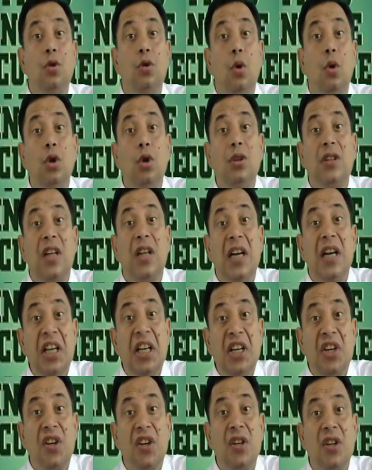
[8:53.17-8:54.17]
those
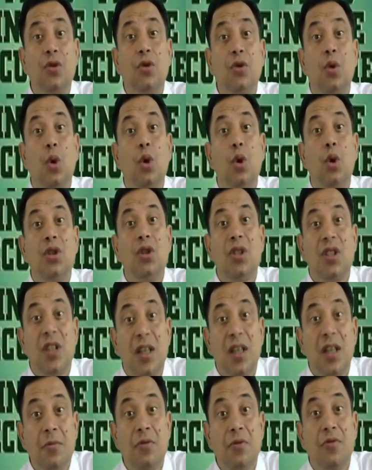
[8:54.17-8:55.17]
conditions, those
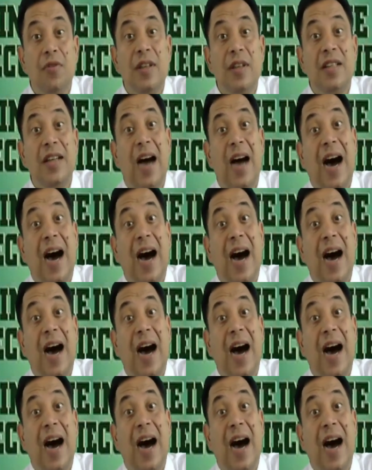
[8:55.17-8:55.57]
terms which